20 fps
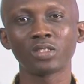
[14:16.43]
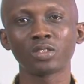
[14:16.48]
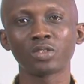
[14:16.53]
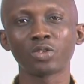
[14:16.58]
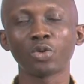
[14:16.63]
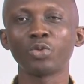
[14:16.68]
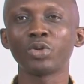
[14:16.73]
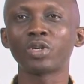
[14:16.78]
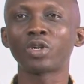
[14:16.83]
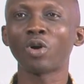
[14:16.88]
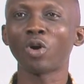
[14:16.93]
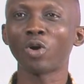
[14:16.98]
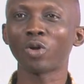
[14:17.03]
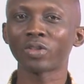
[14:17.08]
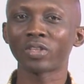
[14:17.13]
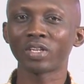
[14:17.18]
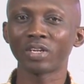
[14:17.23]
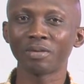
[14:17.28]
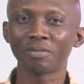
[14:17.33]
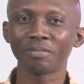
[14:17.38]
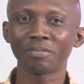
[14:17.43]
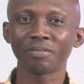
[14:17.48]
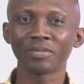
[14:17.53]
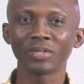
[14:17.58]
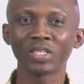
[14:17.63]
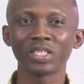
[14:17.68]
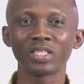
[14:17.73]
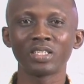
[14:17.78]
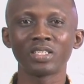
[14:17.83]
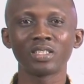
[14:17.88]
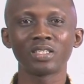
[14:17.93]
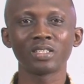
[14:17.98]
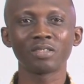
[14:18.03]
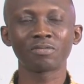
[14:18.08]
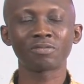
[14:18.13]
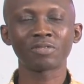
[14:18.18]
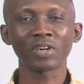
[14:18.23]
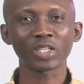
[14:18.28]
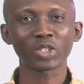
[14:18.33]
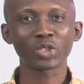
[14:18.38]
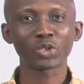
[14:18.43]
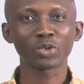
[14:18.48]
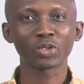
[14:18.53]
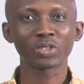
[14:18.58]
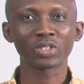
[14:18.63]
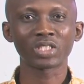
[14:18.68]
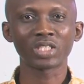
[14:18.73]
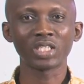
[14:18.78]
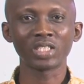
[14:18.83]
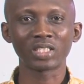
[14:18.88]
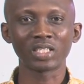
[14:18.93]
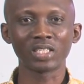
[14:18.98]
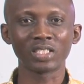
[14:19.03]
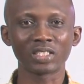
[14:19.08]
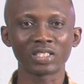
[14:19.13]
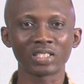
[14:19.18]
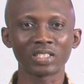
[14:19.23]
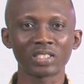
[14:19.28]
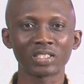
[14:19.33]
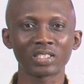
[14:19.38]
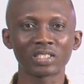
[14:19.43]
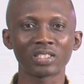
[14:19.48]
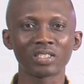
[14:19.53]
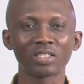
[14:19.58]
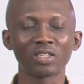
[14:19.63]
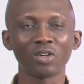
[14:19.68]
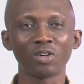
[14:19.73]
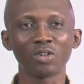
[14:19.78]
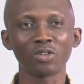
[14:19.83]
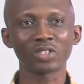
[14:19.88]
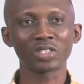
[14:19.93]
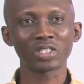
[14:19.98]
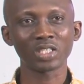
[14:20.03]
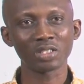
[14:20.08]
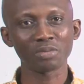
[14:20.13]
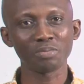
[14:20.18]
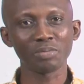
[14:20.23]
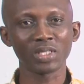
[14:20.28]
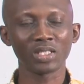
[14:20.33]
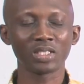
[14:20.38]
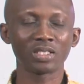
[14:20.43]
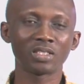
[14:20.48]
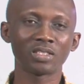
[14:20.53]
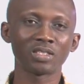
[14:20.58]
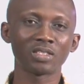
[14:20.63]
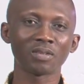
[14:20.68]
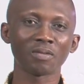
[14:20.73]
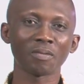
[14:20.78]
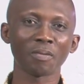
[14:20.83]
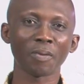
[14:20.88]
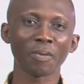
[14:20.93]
So we call them factual sentences or statements.